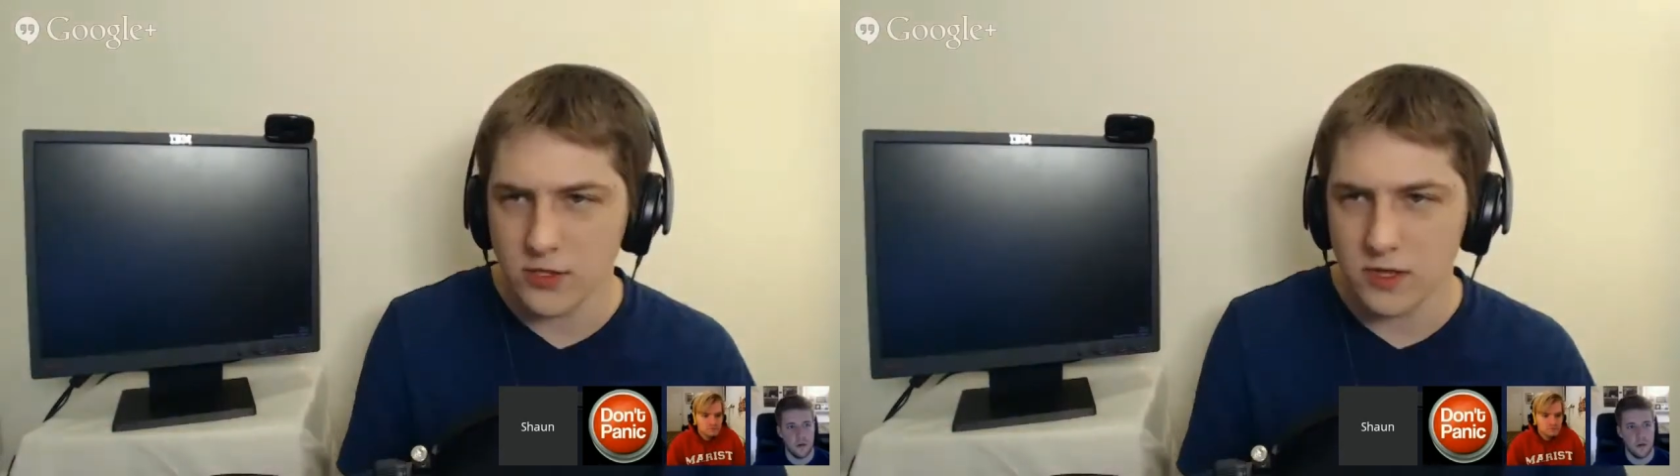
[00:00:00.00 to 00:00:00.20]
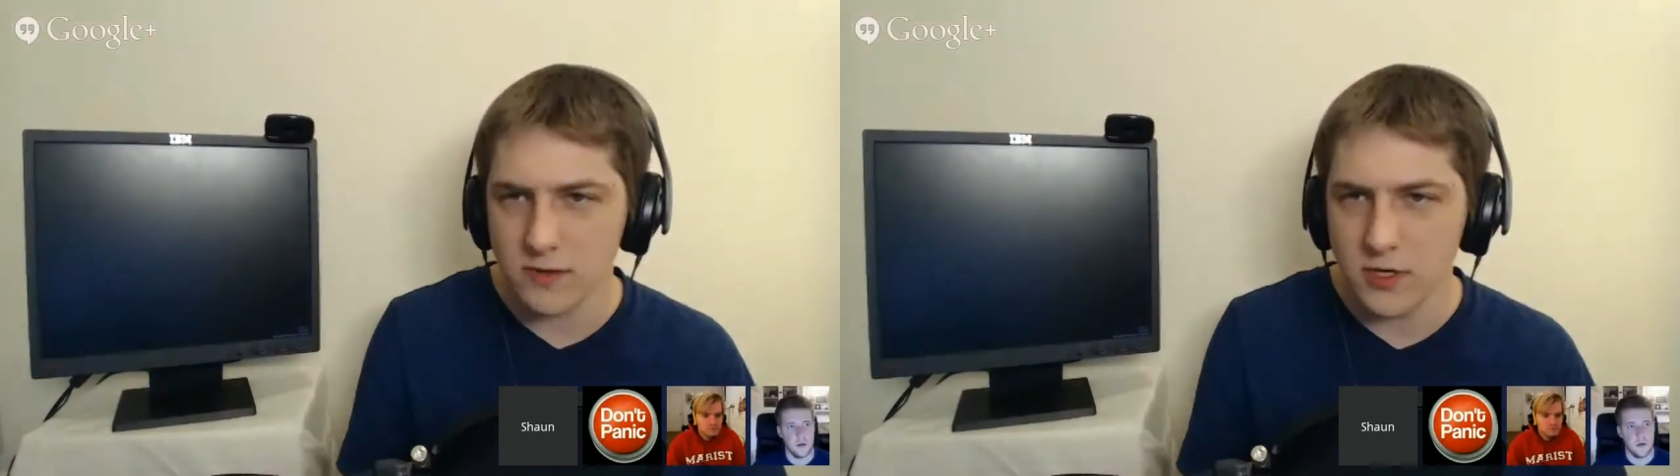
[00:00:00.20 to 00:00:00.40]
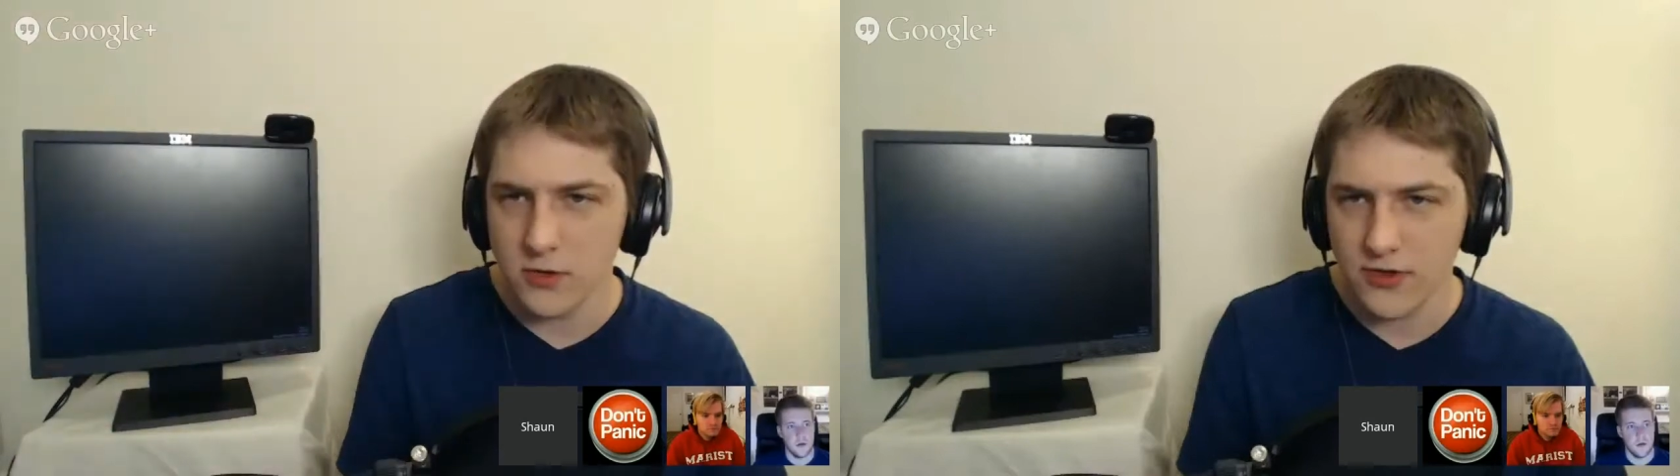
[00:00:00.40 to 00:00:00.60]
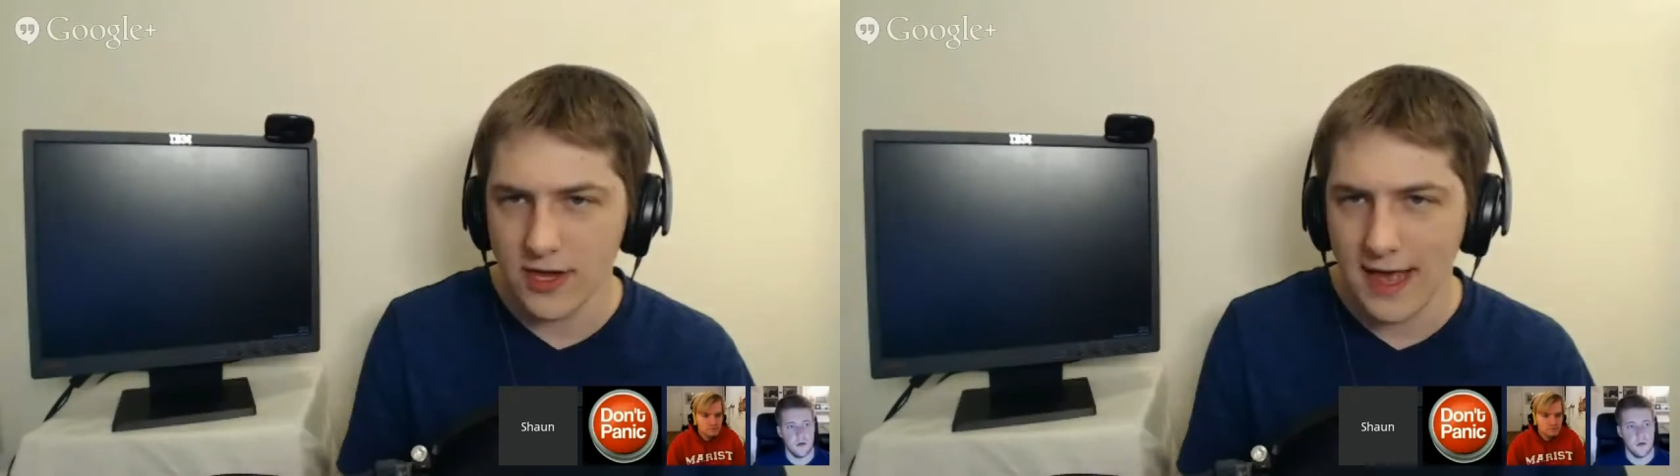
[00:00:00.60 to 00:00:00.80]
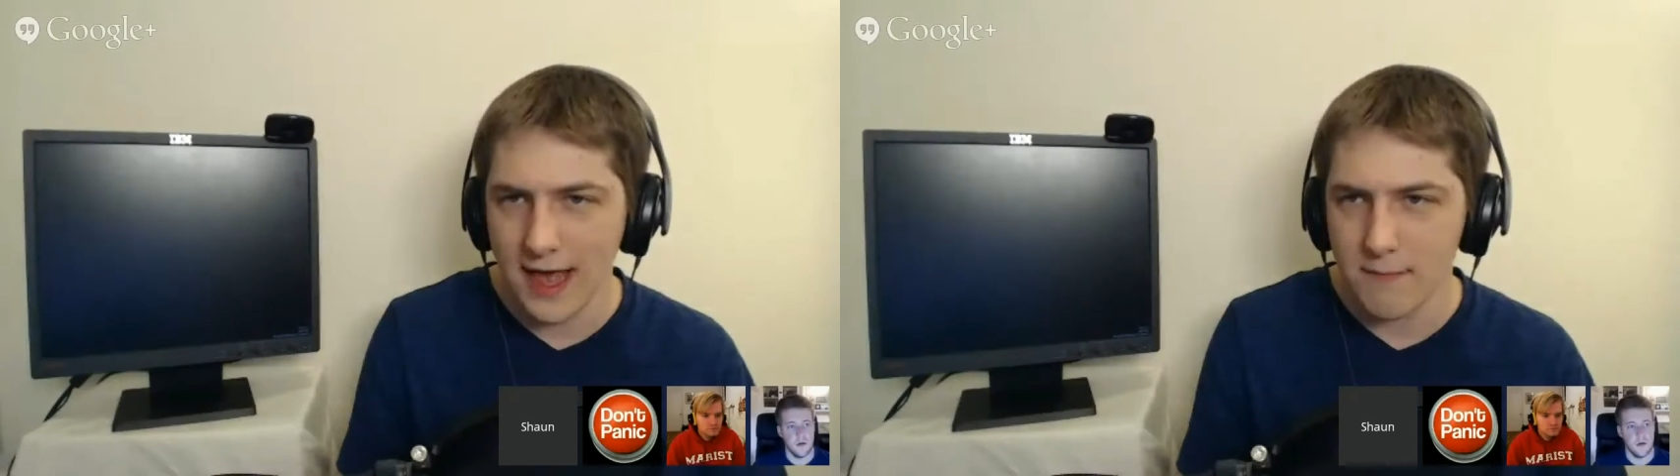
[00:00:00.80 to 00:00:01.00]
with the music
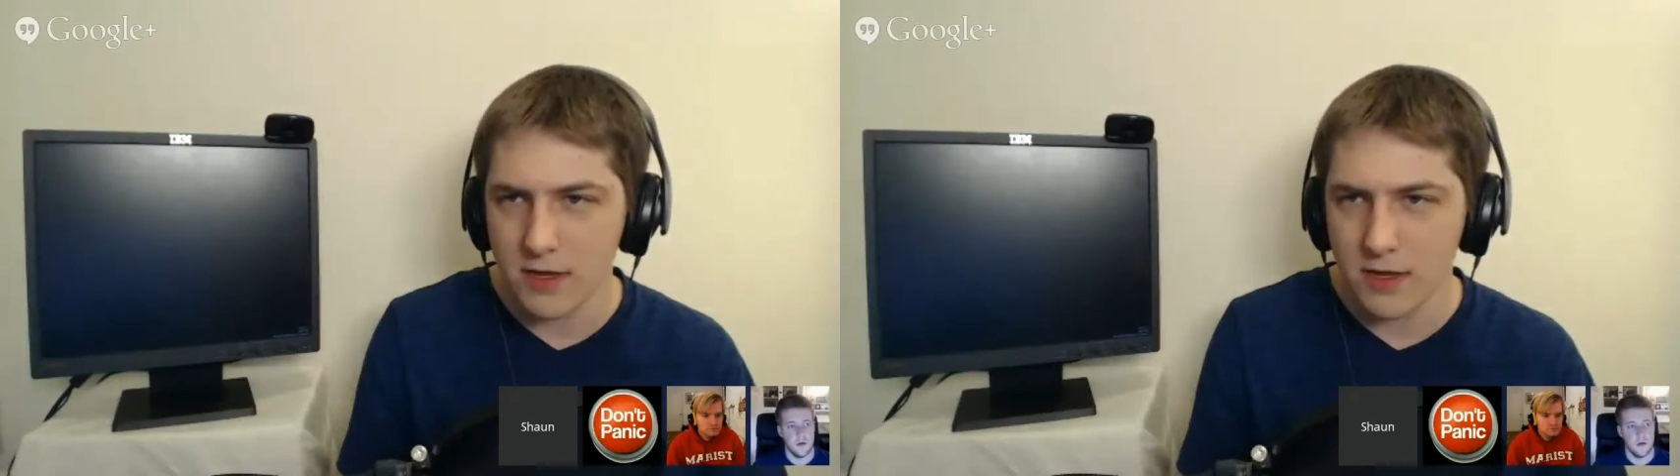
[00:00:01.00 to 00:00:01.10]
app,